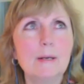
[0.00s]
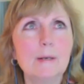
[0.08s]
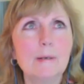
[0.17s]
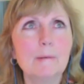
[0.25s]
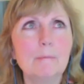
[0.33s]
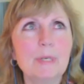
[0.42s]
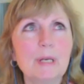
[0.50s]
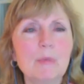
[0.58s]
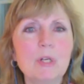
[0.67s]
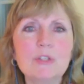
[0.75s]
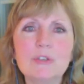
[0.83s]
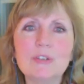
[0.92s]
Uh, but I'm
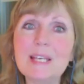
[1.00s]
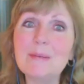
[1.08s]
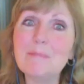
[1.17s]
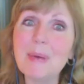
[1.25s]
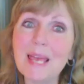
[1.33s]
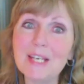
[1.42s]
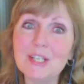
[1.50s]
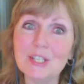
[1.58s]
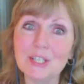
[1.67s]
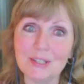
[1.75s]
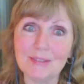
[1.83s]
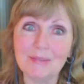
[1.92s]
also
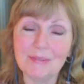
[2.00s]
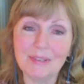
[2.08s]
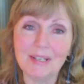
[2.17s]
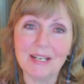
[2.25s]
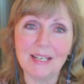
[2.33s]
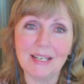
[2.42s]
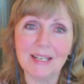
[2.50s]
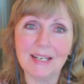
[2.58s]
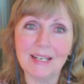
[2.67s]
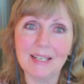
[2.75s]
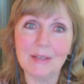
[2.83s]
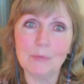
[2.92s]
impatient. I,
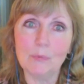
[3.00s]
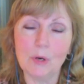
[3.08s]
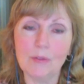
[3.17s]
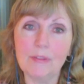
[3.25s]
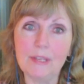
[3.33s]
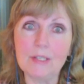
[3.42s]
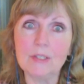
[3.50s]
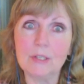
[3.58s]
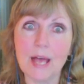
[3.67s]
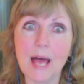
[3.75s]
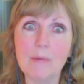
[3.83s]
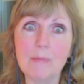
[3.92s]
I want things to
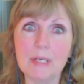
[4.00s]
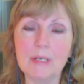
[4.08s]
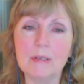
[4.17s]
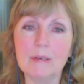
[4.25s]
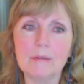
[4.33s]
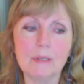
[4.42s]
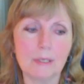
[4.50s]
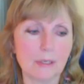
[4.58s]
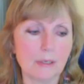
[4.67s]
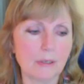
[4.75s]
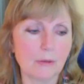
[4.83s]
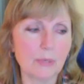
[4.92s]
happen
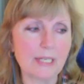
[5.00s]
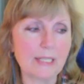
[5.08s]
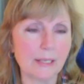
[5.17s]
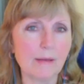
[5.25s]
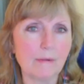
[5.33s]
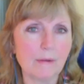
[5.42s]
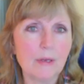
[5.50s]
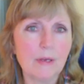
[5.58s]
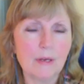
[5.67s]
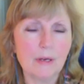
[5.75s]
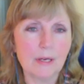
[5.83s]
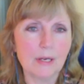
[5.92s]
uh, quickly.
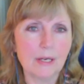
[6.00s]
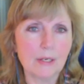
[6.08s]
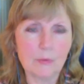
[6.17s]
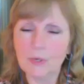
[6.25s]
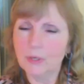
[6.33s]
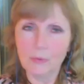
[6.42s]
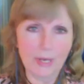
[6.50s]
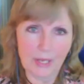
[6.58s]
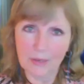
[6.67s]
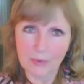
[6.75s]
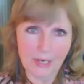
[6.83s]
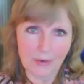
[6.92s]
Uh, I don't want to wait,
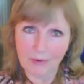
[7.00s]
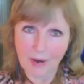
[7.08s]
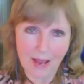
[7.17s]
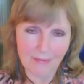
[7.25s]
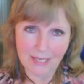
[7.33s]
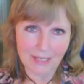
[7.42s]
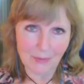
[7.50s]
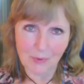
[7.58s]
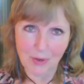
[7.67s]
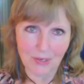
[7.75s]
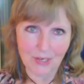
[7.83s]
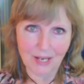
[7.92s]
wait around. I don't
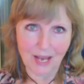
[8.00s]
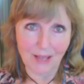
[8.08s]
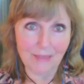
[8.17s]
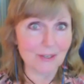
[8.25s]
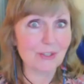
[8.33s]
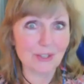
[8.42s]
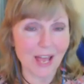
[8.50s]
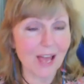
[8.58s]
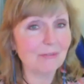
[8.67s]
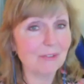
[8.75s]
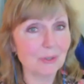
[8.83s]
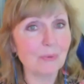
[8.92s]
want others to
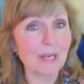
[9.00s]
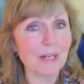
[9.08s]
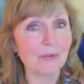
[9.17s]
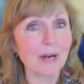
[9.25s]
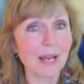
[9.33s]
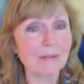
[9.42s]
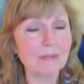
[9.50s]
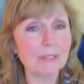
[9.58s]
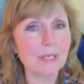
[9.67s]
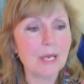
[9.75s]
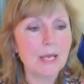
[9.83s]
have to wait around.